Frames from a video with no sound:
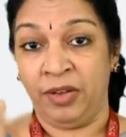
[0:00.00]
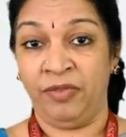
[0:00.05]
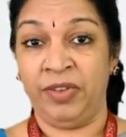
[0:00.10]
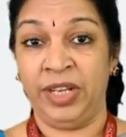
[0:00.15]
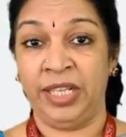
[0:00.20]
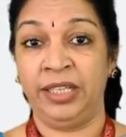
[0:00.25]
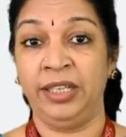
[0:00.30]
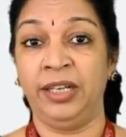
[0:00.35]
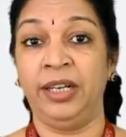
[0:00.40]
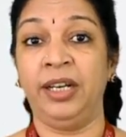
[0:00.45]

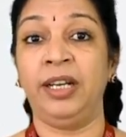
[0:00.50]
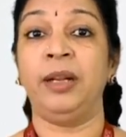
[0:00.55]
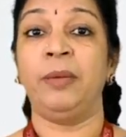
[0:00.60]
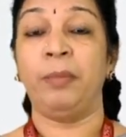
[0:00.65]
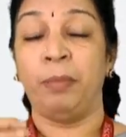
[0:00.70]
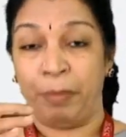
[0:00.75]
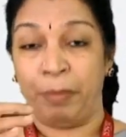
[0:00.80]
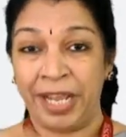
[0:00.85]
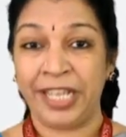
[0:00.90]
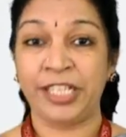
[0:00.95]

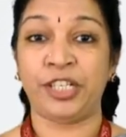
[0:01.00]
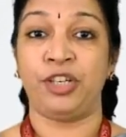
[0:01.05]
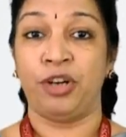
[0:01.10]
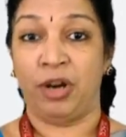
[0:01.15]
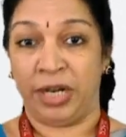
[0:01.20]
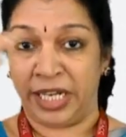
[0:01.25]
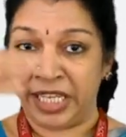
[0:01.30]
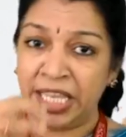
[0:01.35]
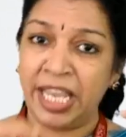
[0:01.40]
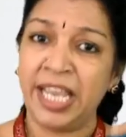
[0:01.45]
whether based
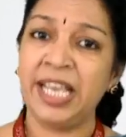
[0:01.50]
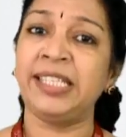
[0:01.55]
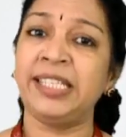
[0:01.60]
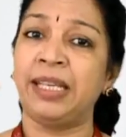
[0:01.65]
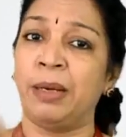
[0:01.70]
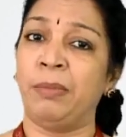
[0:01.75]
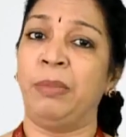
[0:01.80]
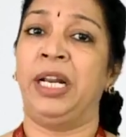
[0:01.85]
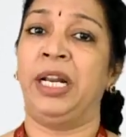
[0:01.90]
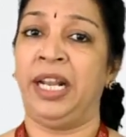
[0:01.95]
on it is
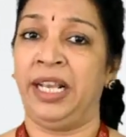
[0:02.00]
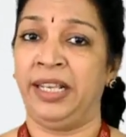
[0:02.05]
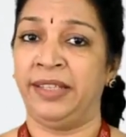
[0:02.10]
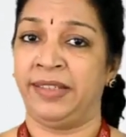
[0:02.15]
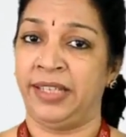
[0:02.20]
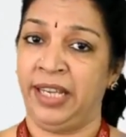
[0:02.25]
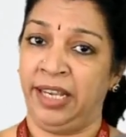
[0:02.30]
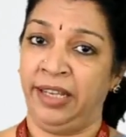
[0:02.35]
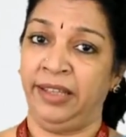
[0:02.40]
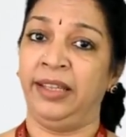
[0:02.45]

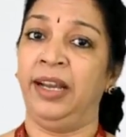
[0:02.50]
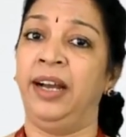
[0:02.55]
summarizing